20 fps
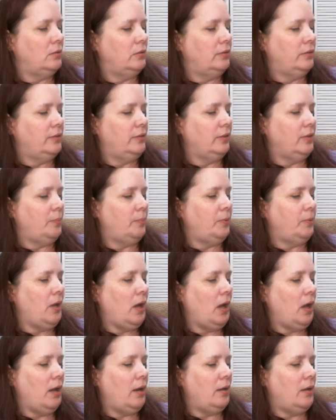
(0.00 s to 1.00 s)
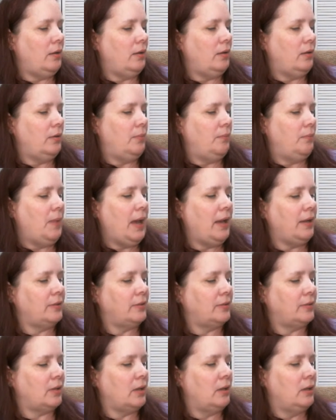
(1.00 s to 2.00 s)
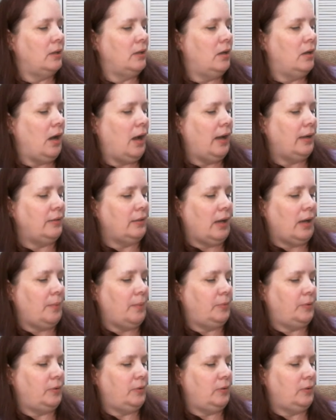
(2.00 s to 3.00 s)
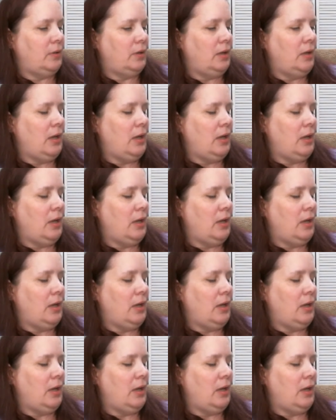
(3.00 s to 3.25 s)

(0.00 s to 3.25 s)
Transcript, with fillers: Slipknot mask high tops,